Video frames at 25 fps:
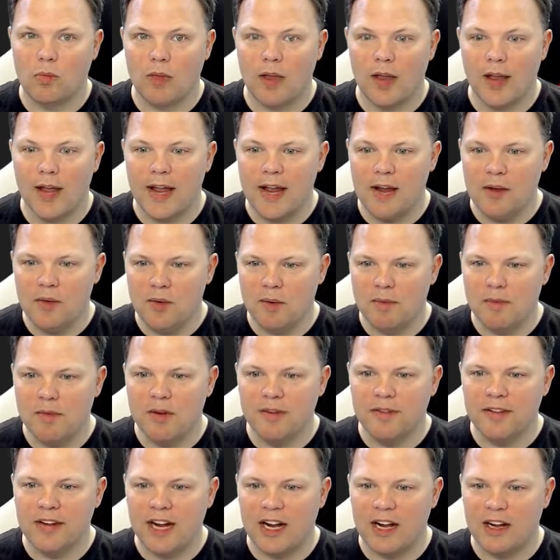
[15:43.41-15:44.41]
And we're
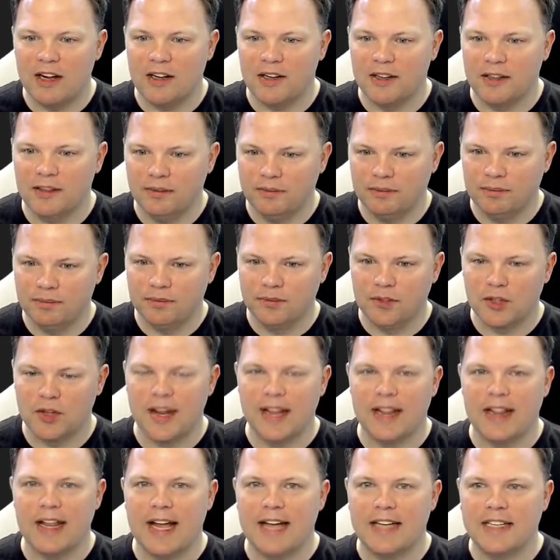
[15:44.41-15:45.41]
moving on.
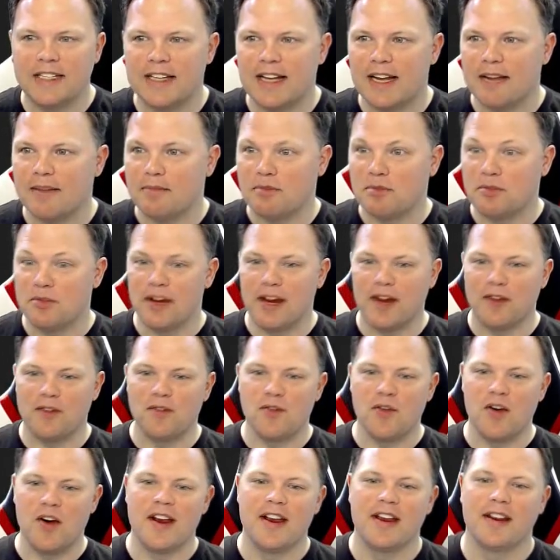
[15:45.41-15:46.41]
Okay, last step. Yeah,
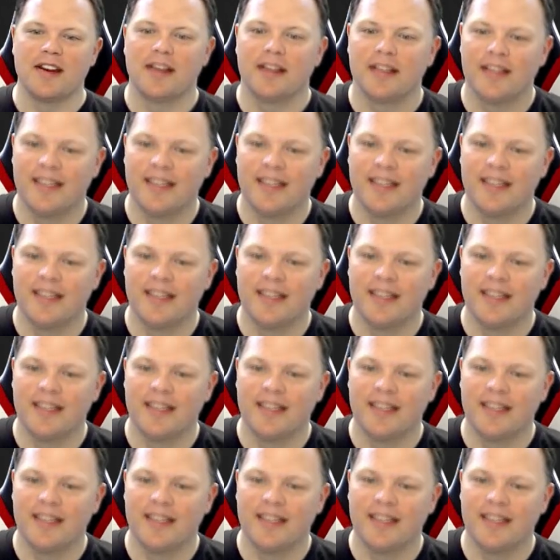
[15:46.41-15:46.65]
right.